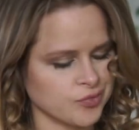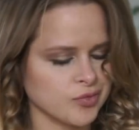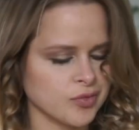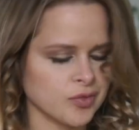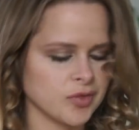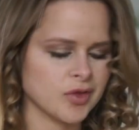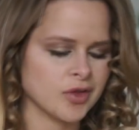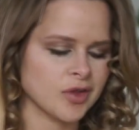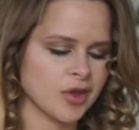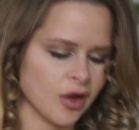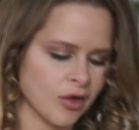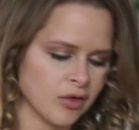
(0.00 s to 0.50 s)

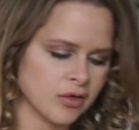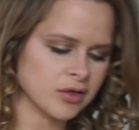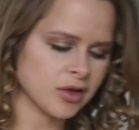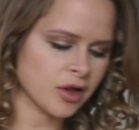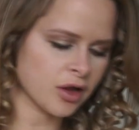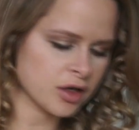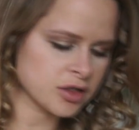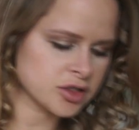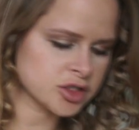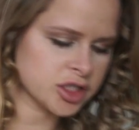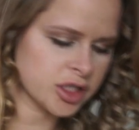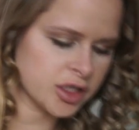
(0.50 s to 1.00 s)
No, not
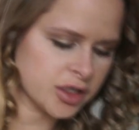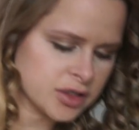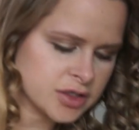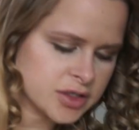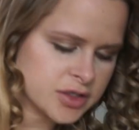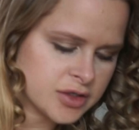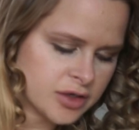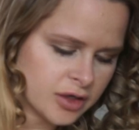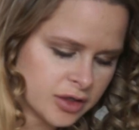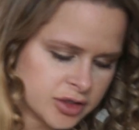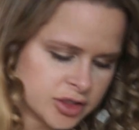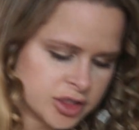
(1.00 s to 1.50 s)
a chance,
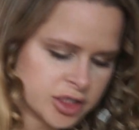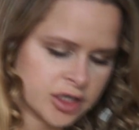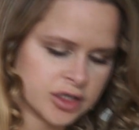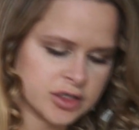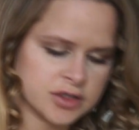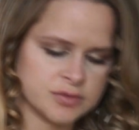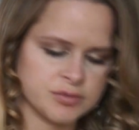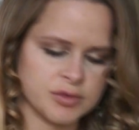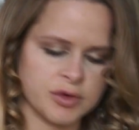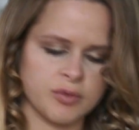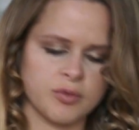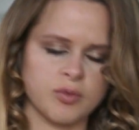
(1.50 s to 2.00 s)

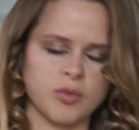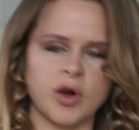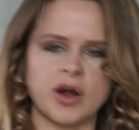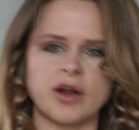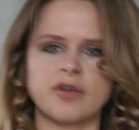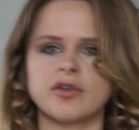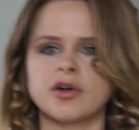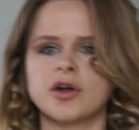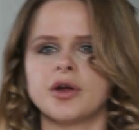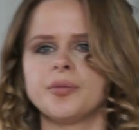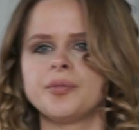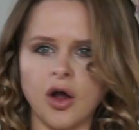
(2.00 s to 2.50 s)
but
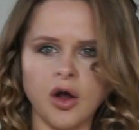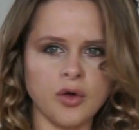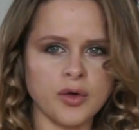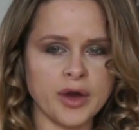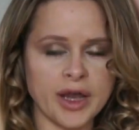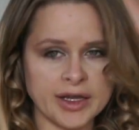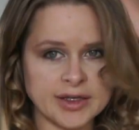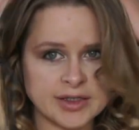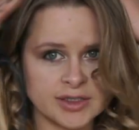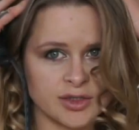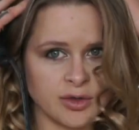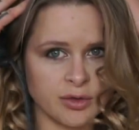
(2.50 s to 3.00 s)
whatever.
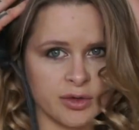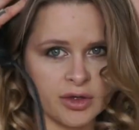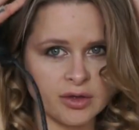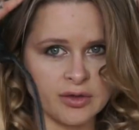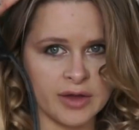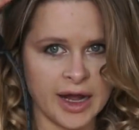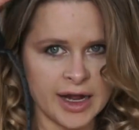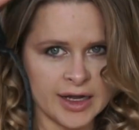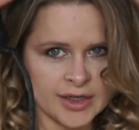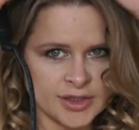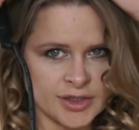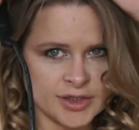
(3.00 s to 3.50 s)
Okay, so the
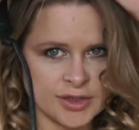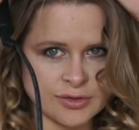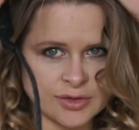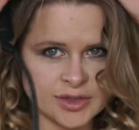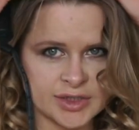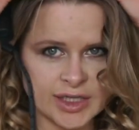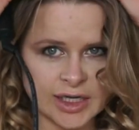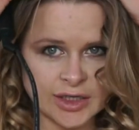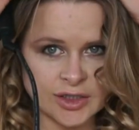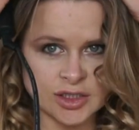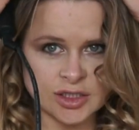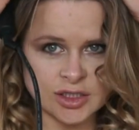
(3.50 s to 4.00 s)
last two
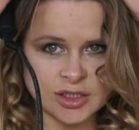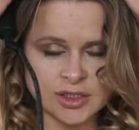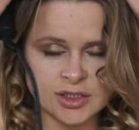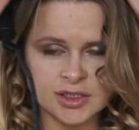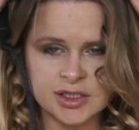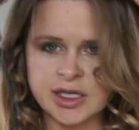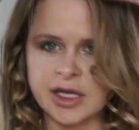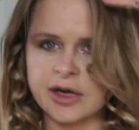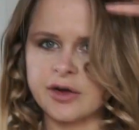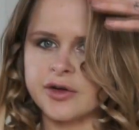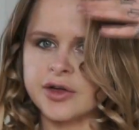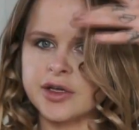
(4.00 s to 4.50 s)
sections
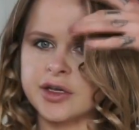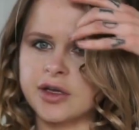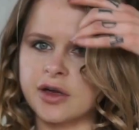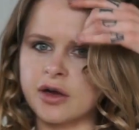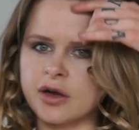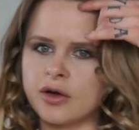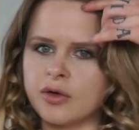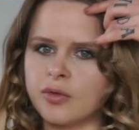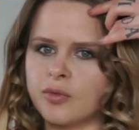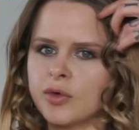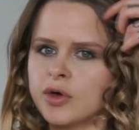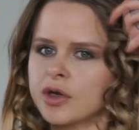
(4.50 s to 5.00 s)
that are
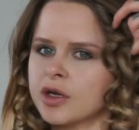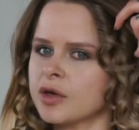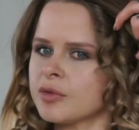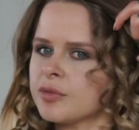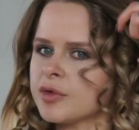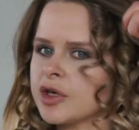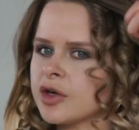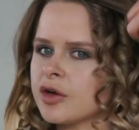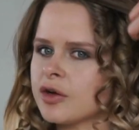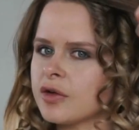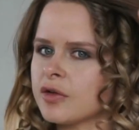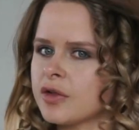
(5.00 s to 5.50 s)
here, we're gonna
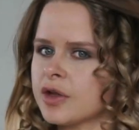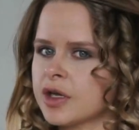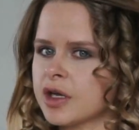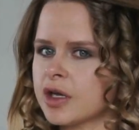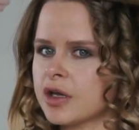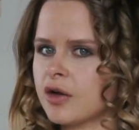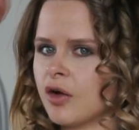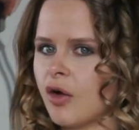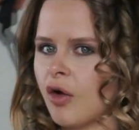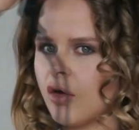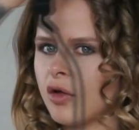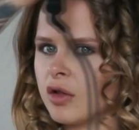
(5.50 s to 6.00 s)
be curling
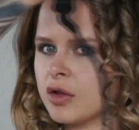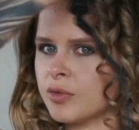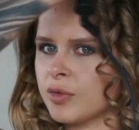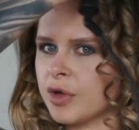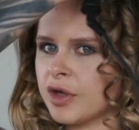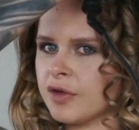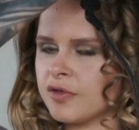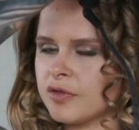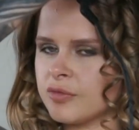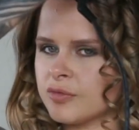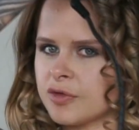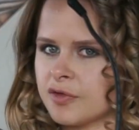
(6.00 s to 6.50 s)
it all the
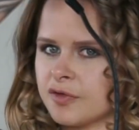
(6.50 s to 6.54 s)
way from the